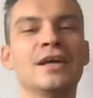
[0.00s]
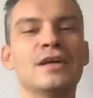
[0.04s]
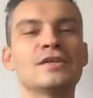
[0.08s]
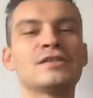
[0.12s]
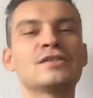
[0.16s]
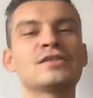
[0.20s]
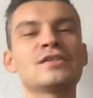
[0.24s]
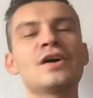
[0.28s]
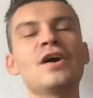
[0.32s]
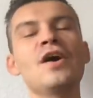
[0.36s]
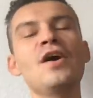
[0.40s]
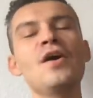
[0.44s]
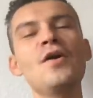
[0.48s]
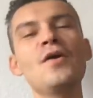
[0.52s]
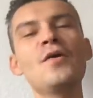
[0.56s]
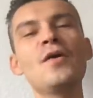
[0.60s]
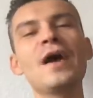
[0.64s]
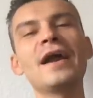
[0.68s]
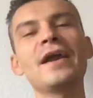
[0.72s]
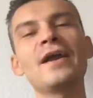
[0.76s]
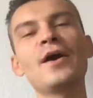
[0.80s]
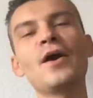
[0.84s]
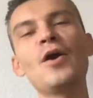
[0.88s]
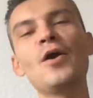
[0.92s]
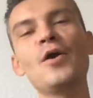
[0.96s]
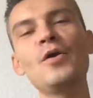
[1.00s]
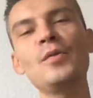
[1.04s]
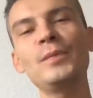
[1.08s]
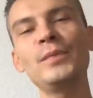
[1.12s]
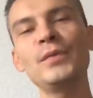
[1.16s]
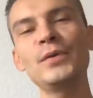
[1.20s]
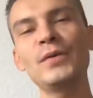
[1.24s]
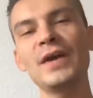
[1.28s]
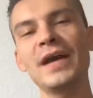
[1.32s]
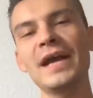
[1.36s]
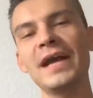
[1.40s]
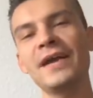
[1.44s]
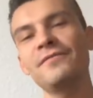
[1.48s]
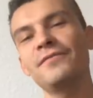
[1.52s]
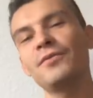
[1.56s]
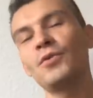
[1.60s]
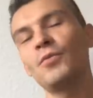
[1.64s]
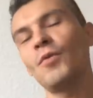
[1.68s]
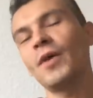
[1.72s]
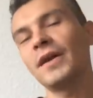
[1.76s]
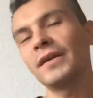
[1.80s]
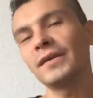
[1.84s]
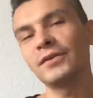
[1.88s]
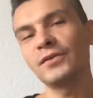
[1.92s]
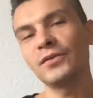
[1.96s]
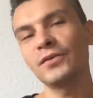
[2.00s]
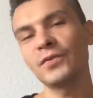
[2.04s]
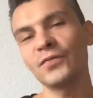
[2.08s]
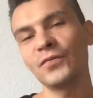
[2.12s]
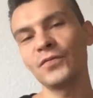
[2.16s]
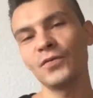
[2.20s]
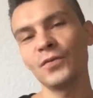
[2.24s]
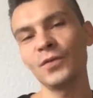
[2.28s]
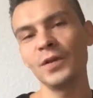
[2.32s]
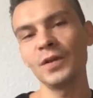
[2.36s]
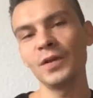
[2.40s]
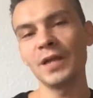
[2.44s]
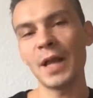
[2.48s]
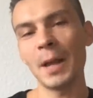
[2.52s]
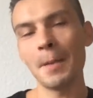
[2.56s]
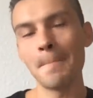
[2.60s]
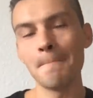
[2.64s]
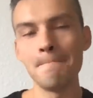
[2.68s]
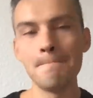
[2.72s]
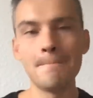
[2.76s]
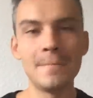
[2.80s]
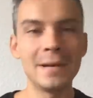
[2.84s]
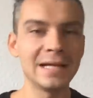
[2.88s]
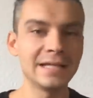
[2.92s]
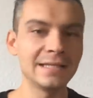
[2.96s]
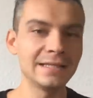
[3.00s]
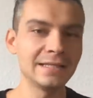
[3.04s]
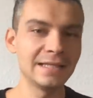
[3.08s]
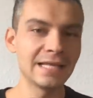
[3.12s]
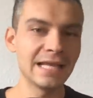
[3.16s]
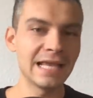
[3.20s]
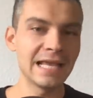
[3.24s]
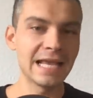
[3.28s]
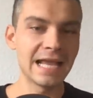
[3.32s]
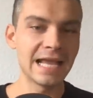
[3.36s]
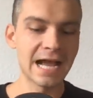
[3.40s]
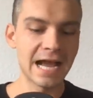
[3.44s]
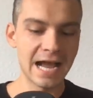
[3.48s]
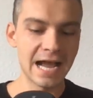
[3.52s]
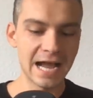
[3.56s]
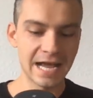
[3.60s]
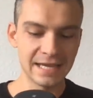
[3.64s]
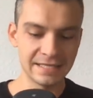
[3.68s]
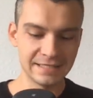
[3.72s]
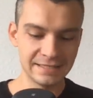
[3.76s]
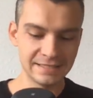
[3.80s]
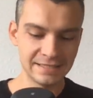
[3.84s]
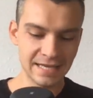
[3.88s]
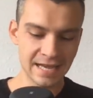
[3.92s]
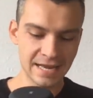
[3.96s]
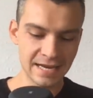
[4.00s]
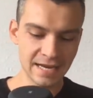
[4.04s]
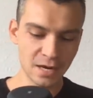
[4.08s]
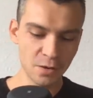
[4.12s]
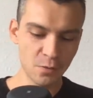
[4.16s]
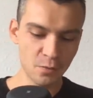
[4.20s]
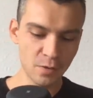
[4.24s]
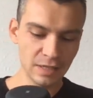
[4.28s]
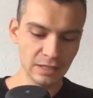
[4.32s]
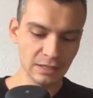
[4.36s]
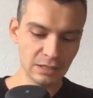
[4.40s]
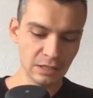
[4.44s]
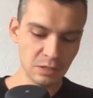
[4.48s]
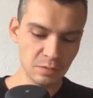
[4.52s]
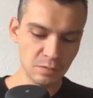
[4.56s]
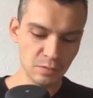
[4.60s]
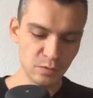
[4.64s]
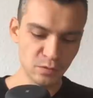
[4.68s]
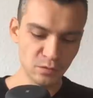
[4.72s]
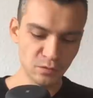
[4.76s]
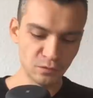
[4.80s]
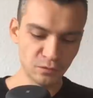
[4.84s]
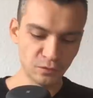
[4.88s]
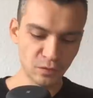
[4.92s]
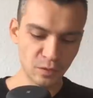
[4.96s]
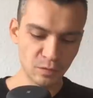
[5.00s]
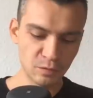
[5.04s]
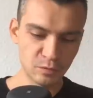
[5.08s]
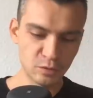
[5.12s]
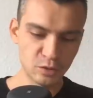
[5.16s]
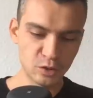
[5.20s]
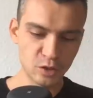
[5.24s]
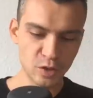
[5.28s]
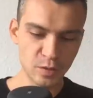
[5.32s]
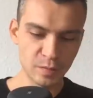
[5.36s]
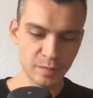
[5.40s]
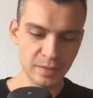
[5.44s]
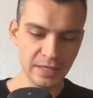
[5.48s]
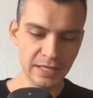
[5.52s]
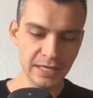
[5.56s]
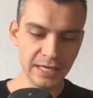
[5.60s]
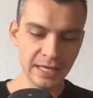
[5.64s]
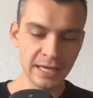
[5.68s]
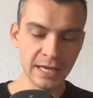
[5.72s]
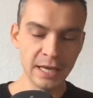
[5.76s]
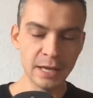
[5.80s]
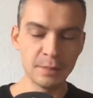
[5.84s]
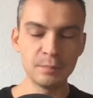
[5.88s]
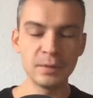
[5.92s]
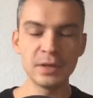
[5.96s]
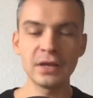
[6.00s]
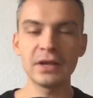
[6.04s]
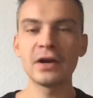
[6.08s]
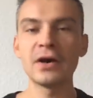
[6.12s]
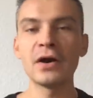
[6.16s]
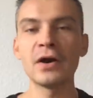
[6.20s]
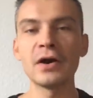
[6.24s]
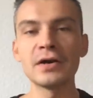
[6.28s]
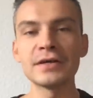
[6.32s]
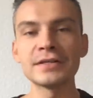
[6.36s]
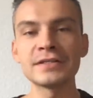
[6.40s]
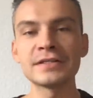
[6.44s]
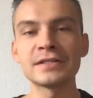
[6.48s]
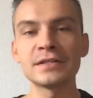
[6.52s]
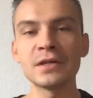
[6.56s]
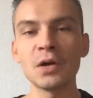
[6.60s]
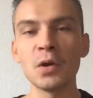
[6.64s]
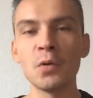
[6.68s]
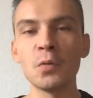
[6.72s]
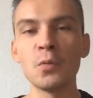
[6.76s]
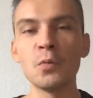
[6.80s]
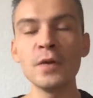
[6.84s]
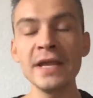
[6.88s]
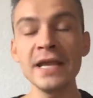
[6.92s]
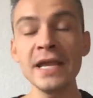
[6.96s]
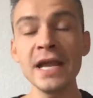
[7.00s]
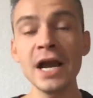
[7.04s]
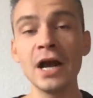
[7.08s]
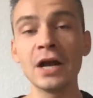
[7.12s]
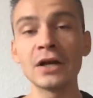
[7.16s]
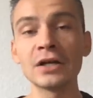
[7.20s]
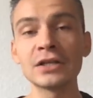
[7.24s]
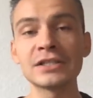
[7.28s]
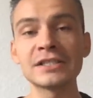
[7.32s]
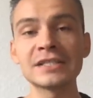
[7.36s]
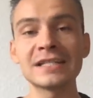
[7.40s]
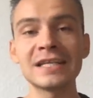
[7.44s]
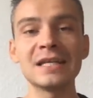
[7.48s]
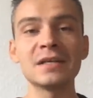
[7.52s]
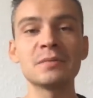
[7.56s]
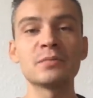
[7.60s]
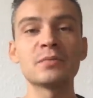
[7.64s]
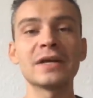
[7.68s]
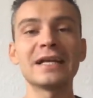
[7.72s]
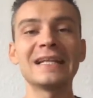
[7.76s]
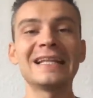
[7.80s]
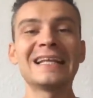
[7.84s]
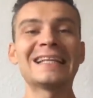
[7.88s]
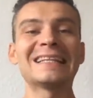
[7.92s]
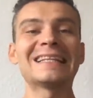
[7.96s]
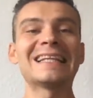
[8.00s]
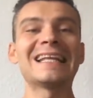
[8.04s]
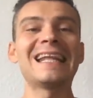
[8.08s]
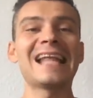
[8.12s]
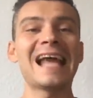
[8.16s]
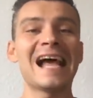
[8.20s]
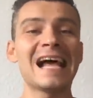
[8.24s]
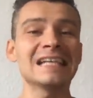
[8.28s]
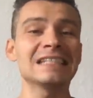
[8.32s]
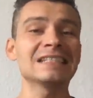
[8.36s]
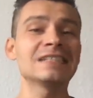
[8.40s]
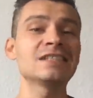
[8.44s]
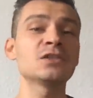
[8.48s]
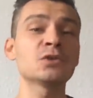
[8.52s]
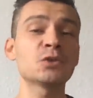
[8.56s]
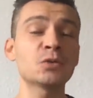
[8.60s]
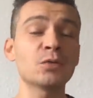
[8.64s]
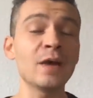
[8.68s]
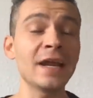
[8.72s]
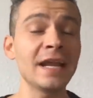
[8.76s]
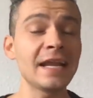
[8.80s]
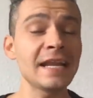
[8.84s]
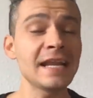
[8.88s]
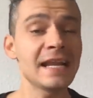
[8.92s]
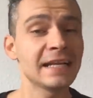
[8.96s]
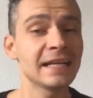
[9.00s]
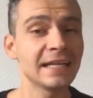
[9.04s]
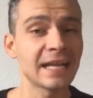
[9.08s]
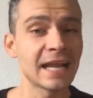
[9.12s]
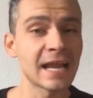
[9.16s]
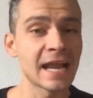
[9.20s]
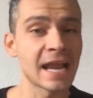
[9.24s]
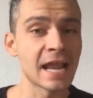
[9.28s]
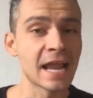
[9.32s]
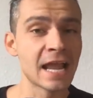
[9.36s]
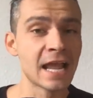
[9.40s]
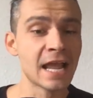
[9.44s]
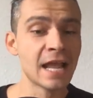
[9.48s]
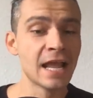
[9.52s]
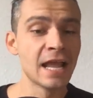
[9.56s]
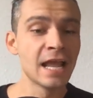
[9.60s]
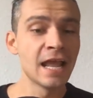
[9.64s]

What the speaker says: So, I hope you have a wonderful Monday, guys, and I welcome you from Germany because we are celebrating the last trading day